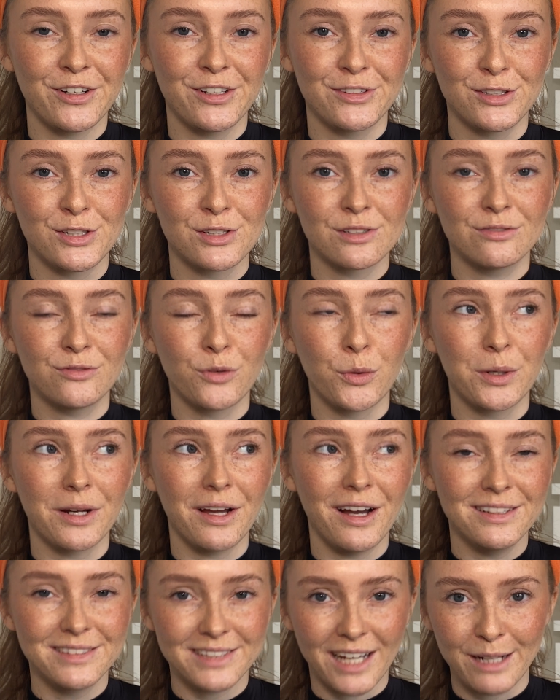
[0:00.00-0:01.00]
it in the Sephora
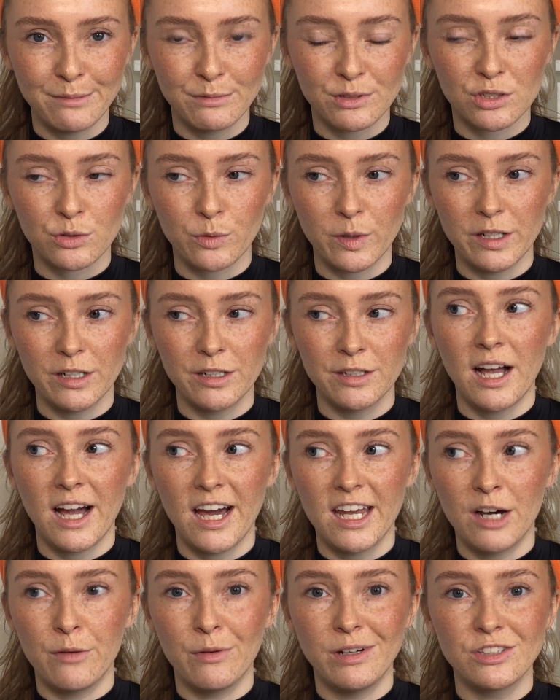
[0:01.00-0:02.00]
at Times Square,
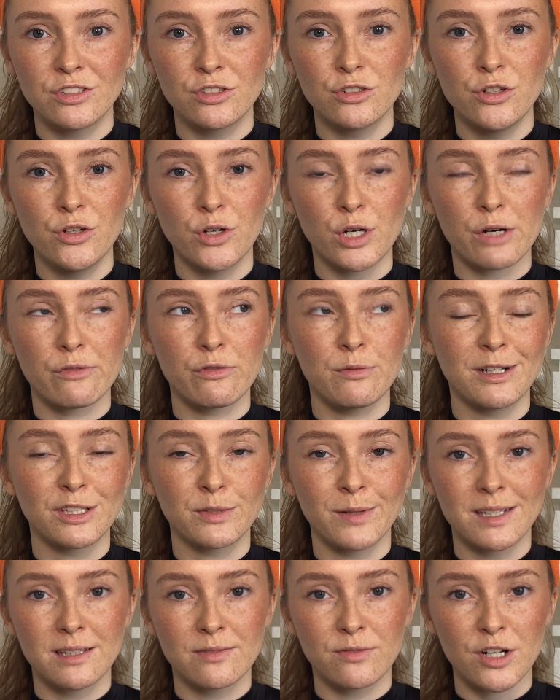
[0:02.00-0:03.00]
and I went to New York for my
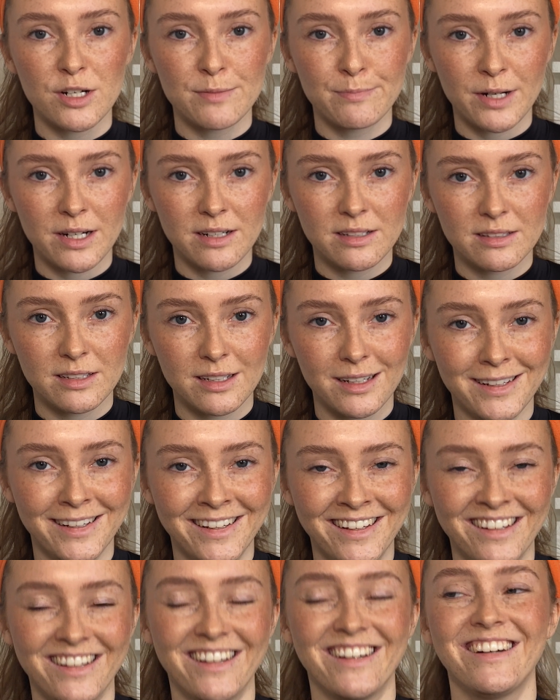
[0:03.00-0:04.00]
21st birthday
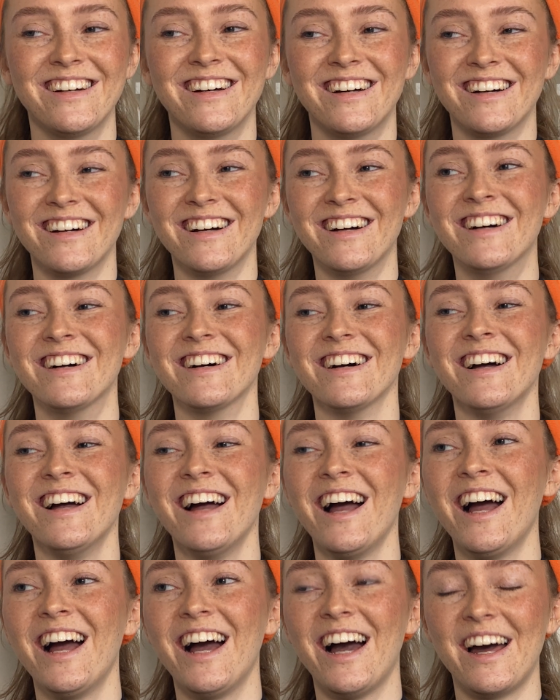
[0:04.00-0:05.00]

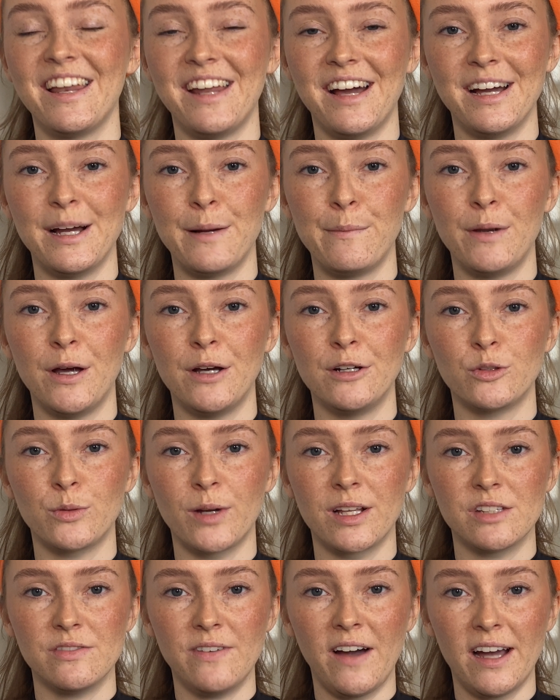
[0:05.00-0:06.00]
and I am now
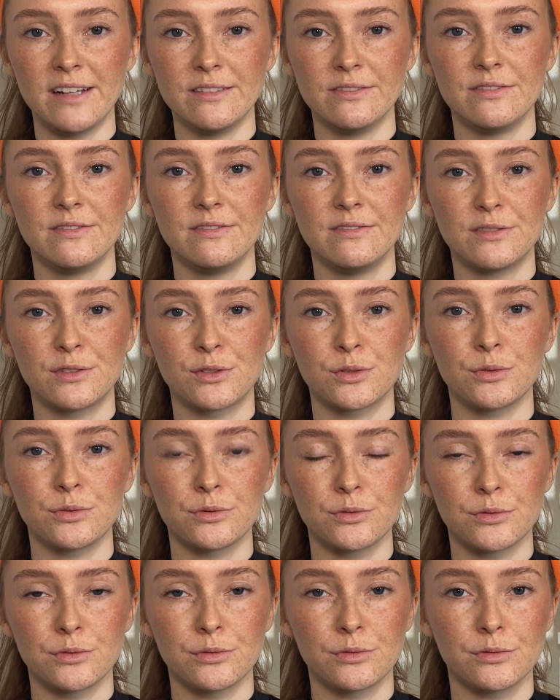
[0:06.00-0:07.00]
25.
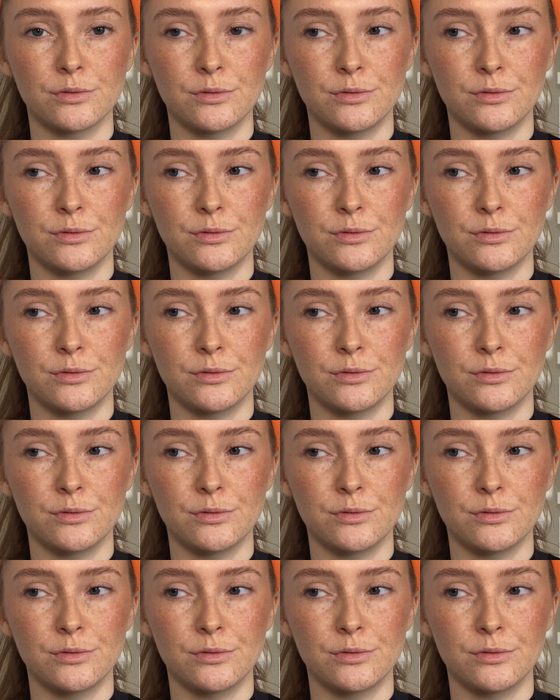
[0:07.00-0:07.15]
So